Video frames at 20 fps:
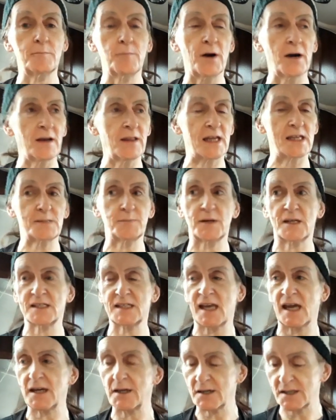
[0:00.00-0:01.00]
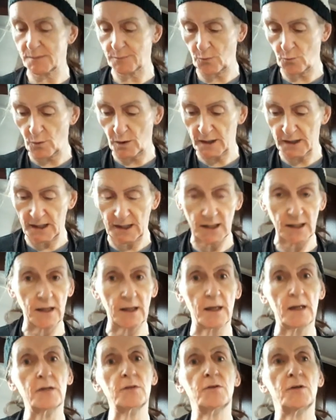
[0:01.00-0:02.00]
Part of that's because Gator has been
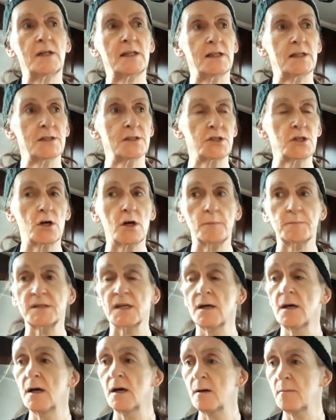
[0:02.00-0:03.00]
working, doing little jobs.